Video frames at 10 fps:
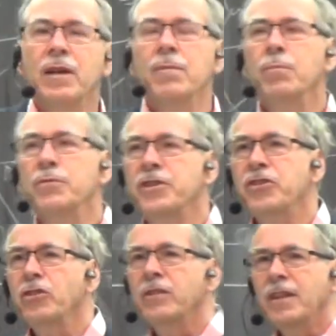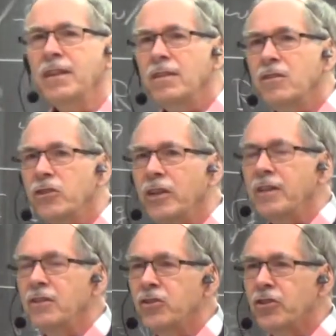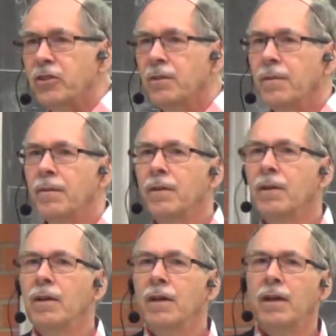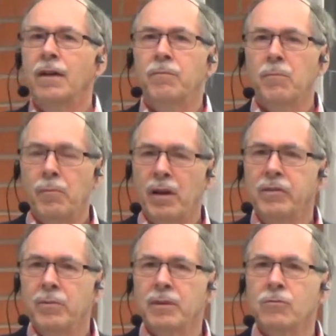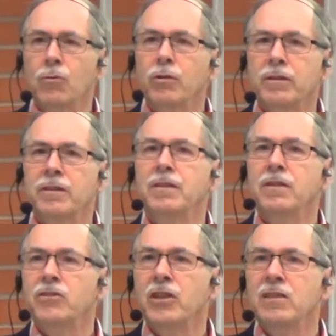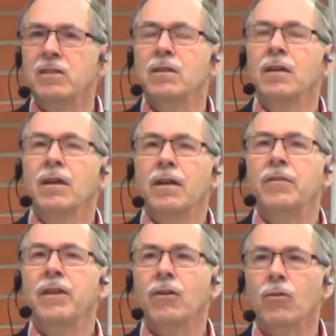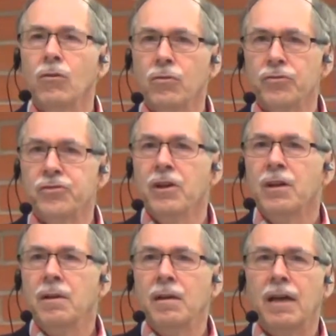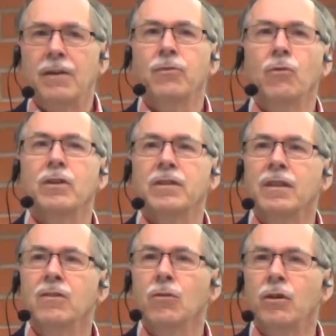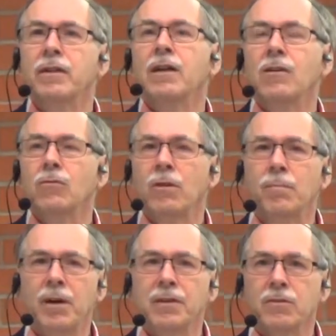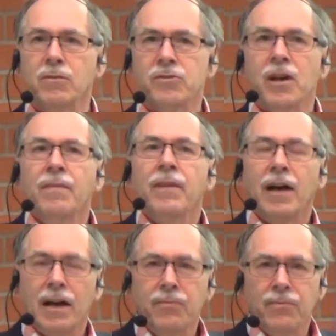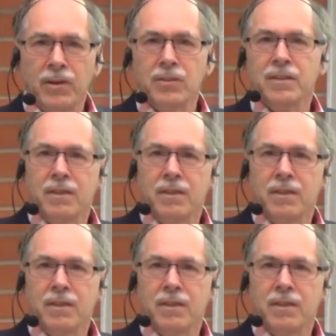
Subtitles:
and position interchange momentum and coordinate interchange their roles if you look at ingoing and outgoing particles. I found it